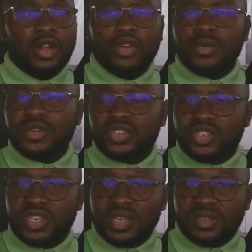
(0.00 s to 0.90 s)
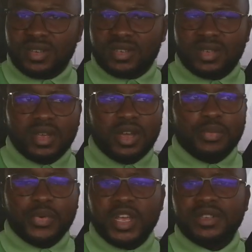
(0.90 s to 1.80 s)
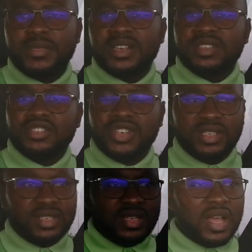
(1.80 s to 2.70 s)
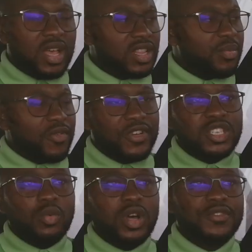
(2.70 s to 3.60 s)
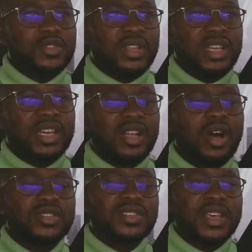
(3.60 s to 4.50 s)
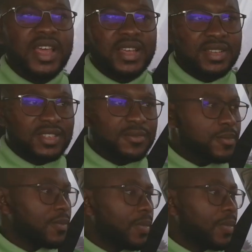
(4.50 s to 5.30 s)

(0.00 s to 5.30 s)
Glory be to Jesus. Praise Master Jesus. The prophetic word of today, the Lord says,